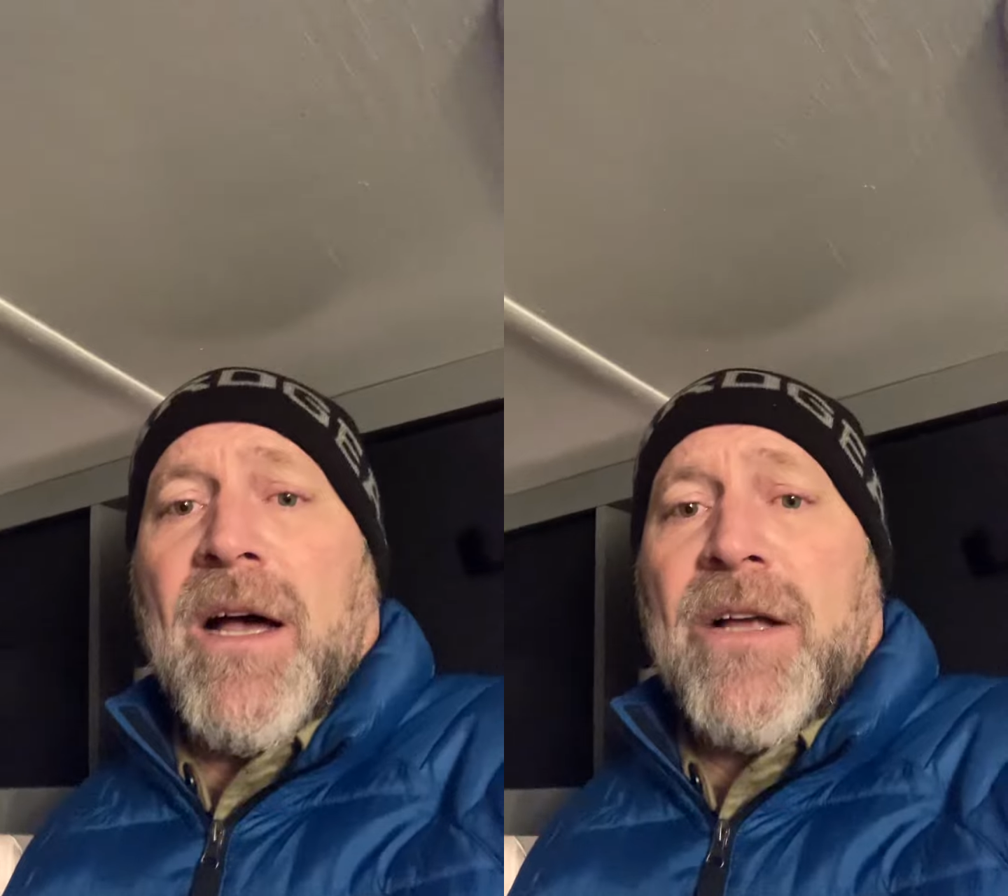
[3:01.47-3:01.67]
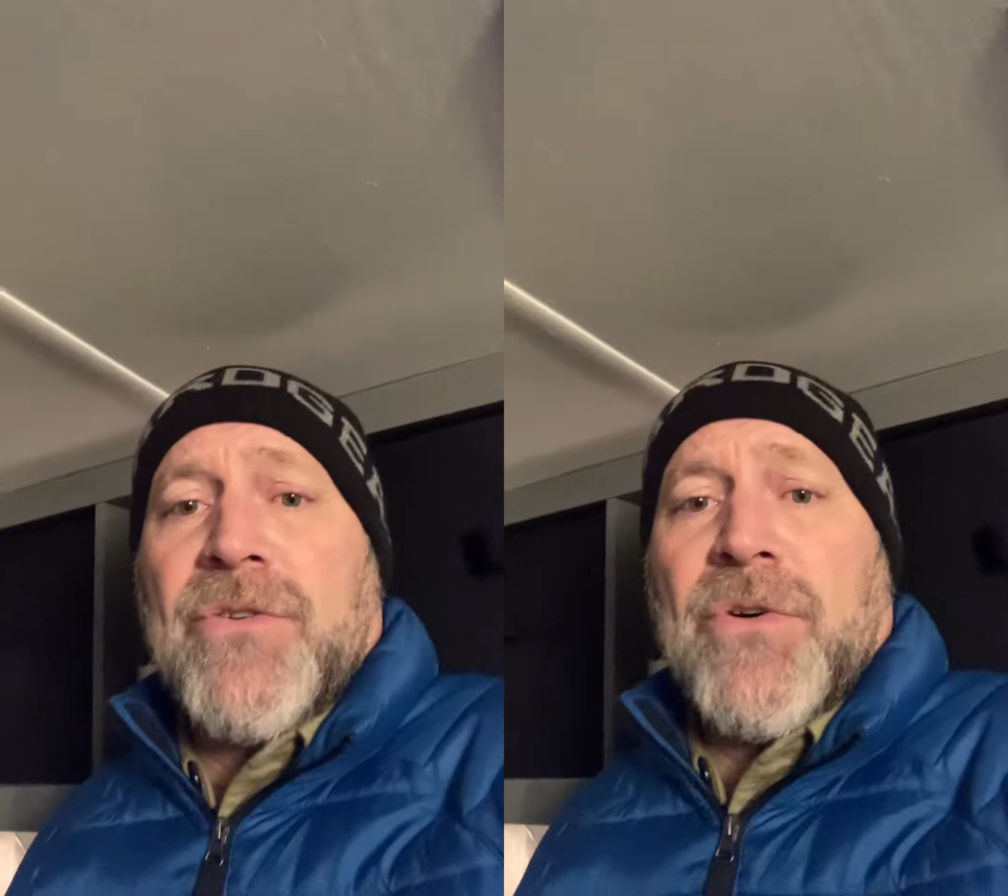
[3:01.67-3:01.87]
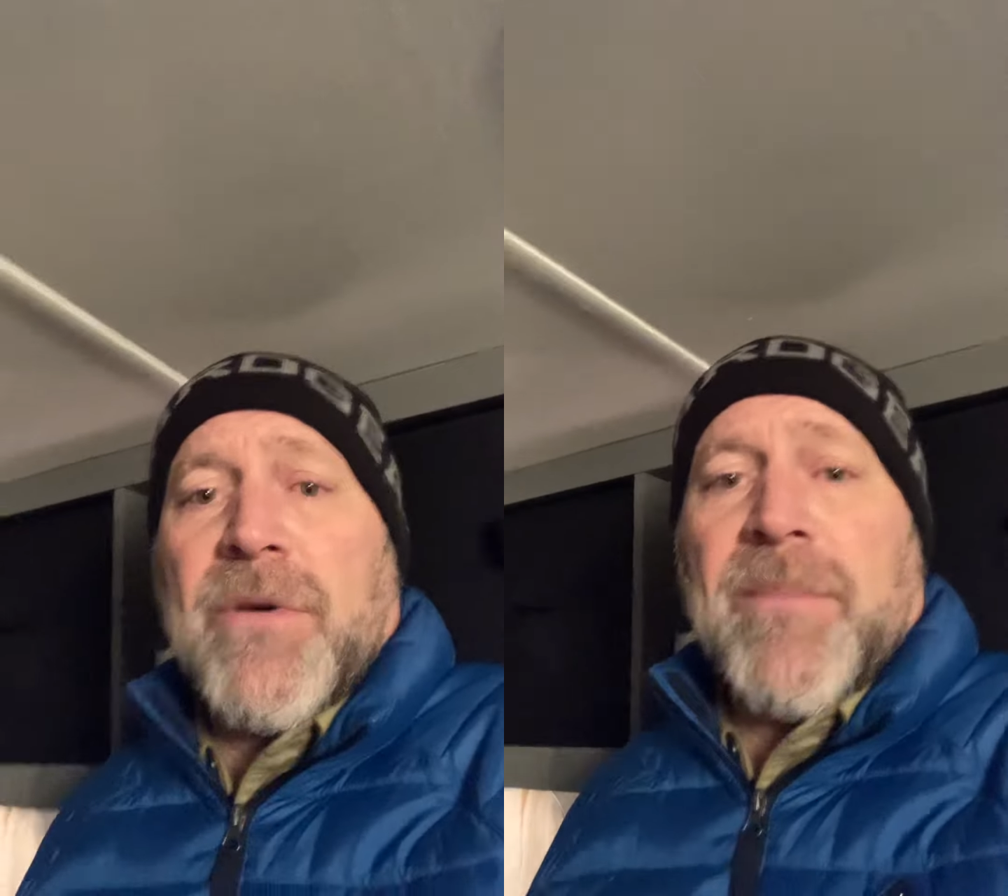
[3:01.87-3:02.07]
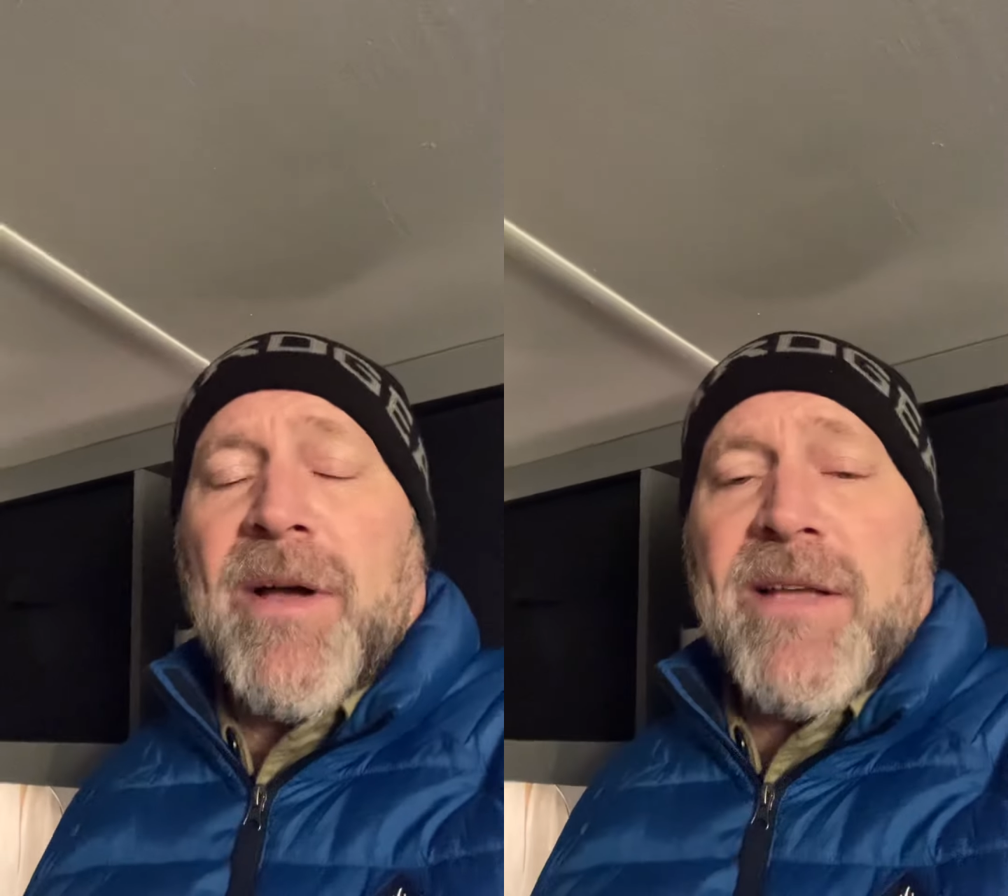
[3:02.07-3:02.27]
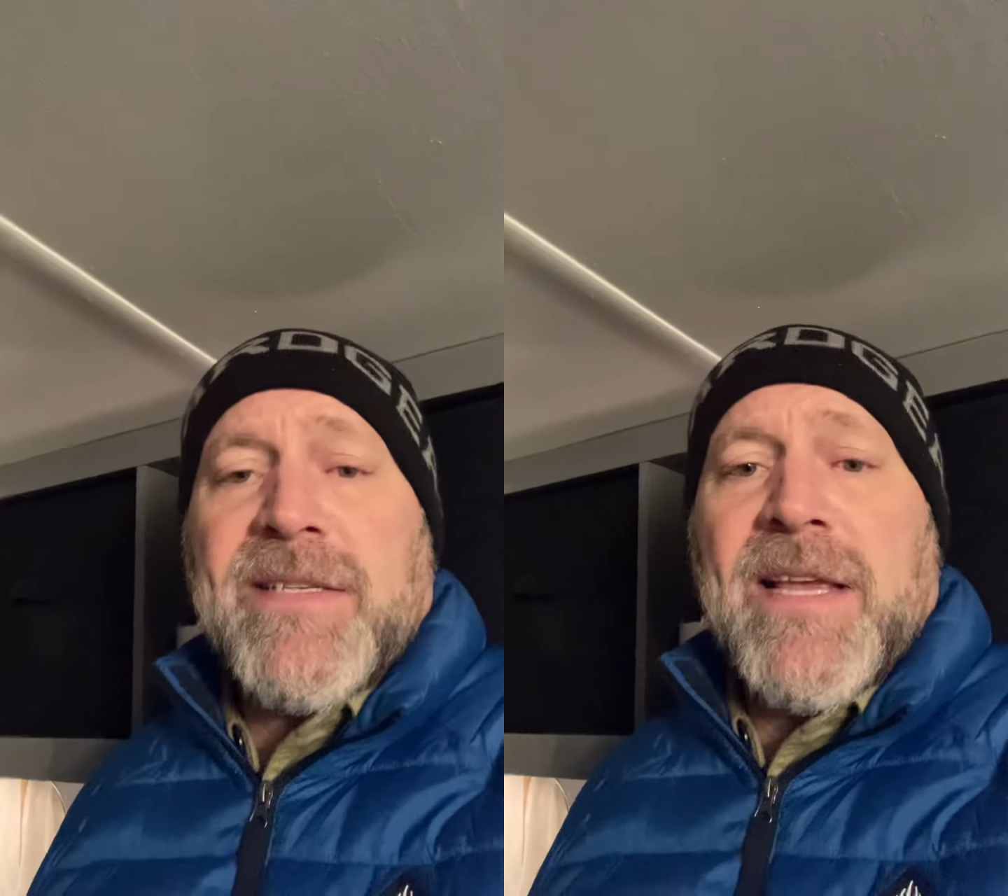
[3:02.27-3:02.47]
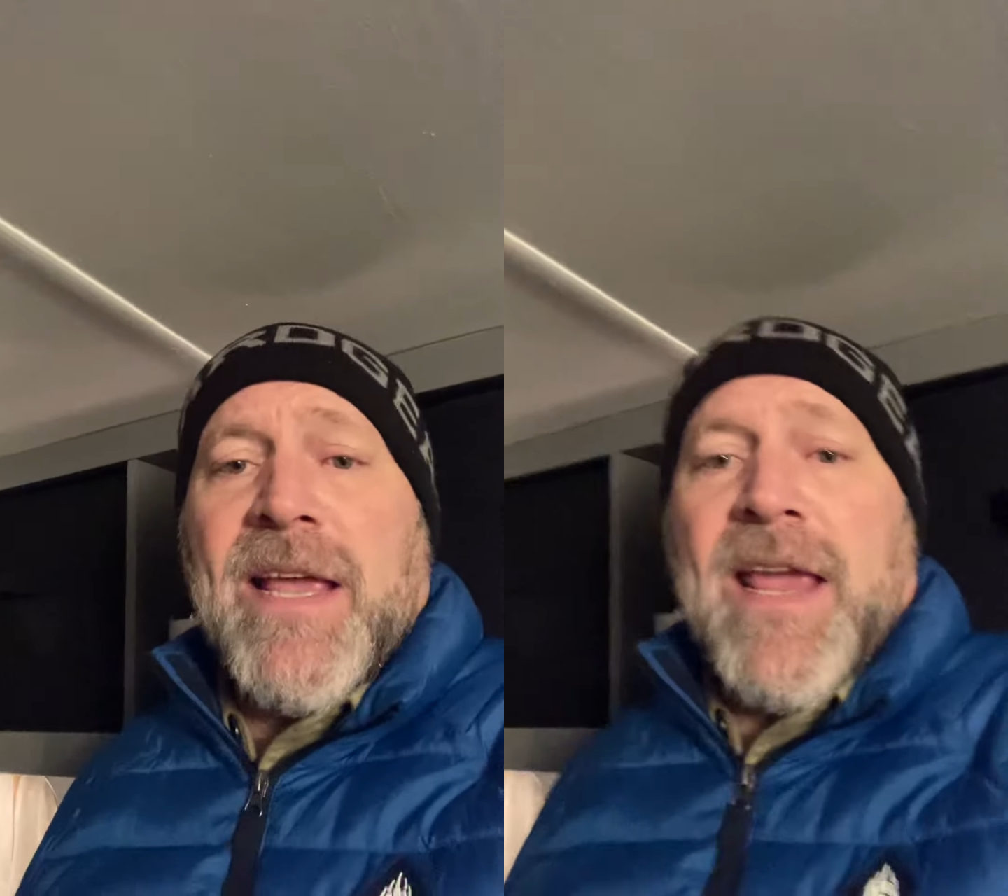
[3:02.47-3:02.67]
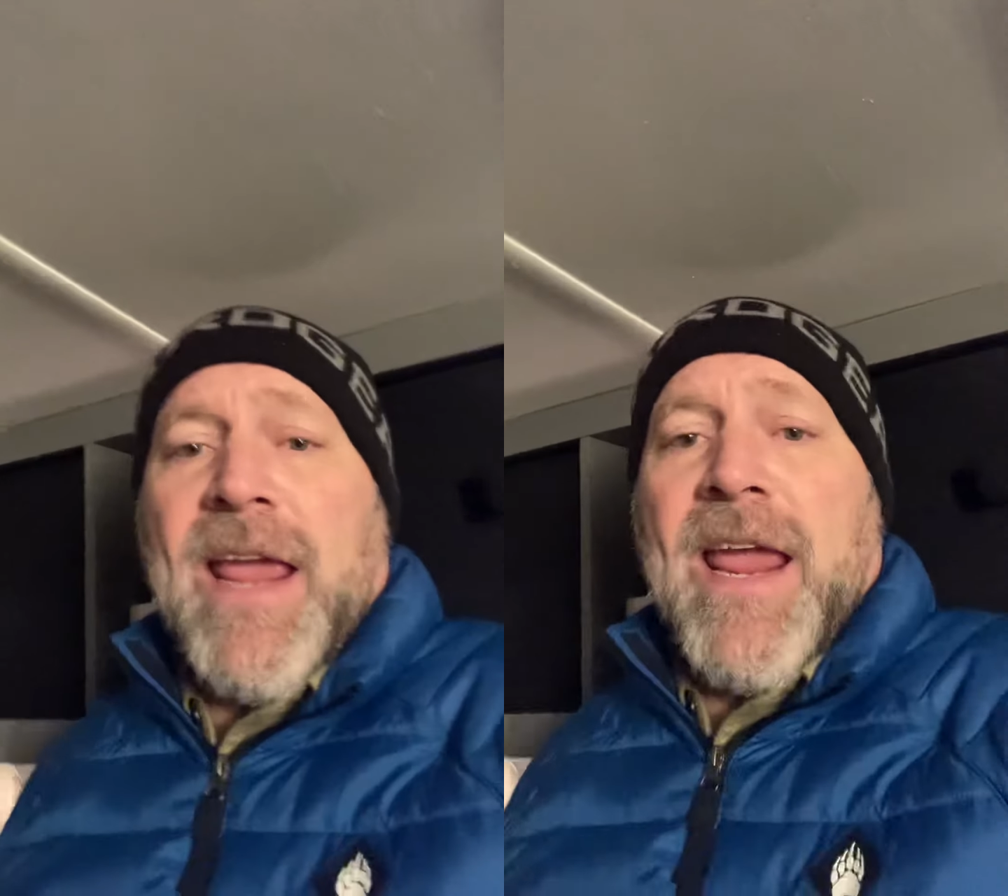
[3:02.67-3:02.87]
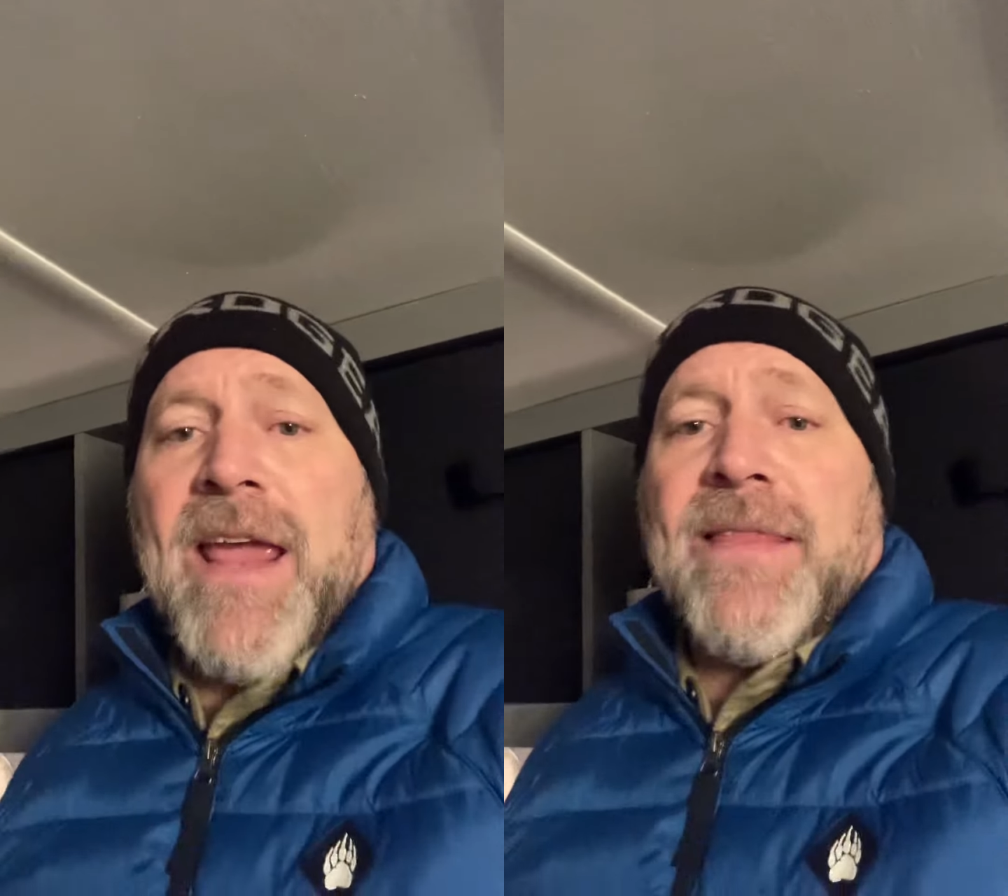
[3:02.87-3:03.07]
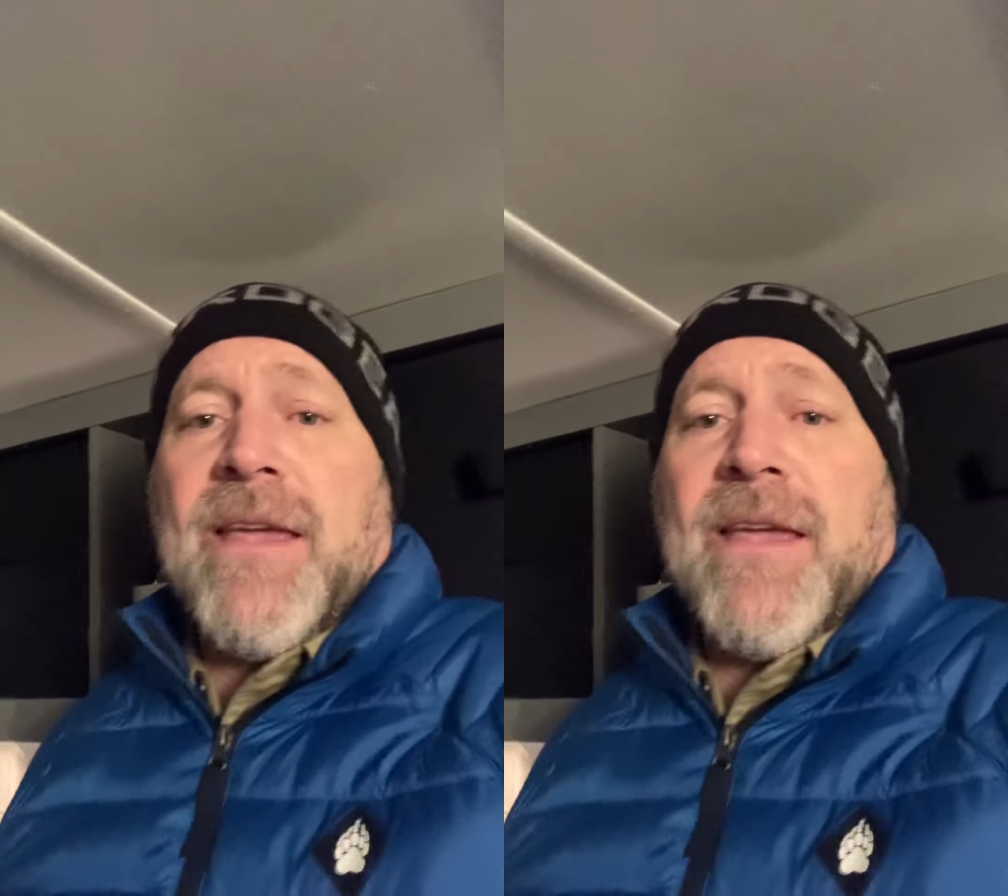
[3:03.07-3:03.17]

tour bus, and